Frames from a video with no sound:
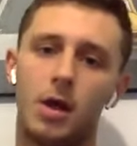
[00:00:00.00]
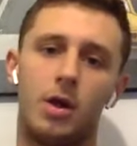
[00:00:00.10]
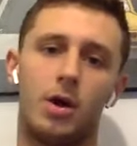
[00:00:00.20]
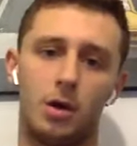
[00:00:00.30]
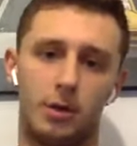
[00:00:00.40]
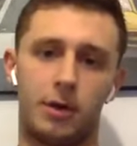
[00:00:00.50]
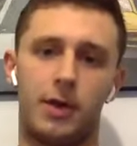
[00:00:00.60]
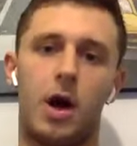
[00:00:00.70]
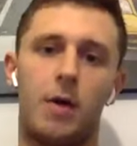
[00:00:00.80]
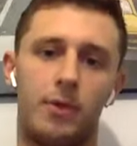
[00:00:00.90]
go through
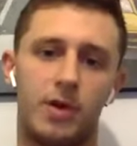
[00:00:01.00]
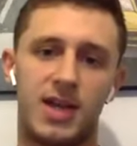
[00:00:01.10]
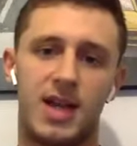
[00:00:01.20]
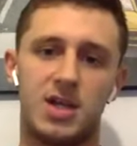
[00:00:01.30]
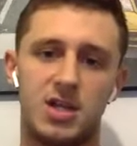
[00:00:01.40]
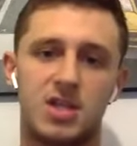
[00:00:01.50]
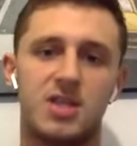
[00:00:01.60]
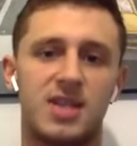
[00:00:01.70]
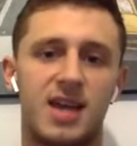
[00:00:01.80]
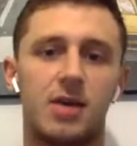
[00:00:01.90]
the arm rotations and
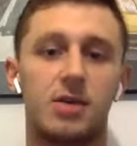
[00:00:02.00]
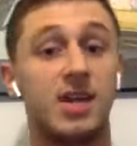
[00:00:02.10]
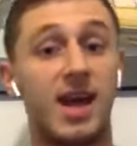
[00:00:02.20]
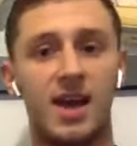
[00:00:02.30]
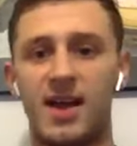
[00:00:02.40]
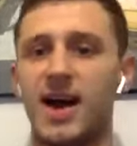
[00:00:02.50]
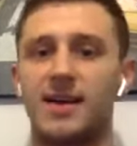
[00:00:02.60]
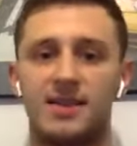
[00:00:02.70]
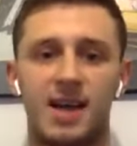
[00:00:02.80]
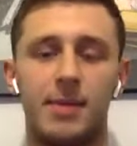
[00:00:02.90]
the cycles, the
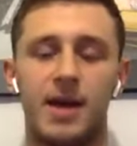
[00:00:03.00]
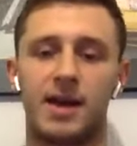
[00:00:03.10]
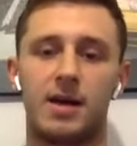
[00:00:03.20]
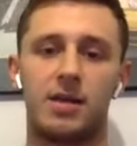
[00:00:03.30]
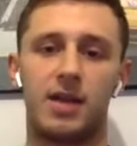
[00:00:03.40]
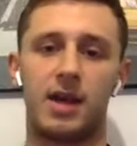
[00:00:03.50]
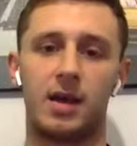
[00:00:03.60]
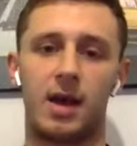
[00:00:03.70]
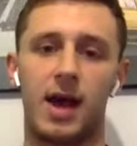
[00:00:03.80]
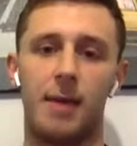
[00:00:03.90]
hang time, that kind of thing,